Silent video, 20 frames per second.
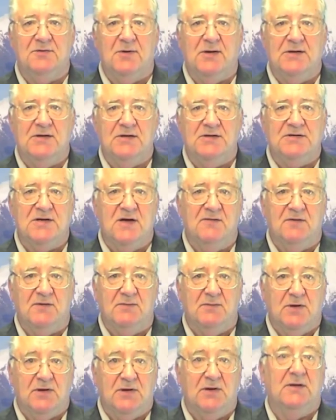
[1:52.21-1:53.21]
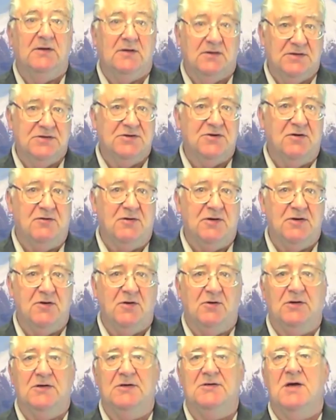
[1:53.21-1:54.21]
27 million Australian
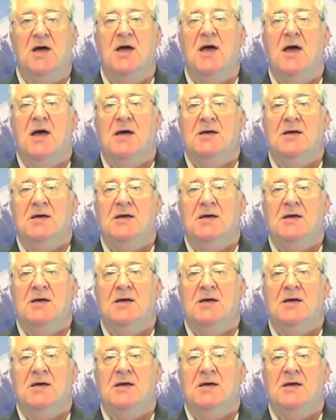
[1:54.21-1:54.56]
dollars